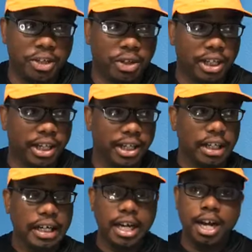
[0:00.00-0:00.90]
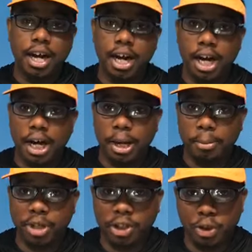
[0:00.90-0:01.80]
You can
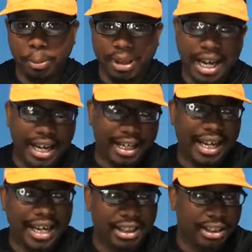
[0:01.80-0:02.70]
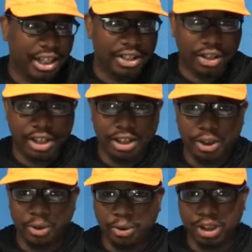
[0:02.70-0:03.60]
do blind casting. You can
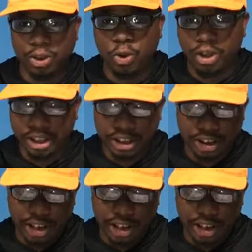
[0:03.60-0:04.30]
use a cork and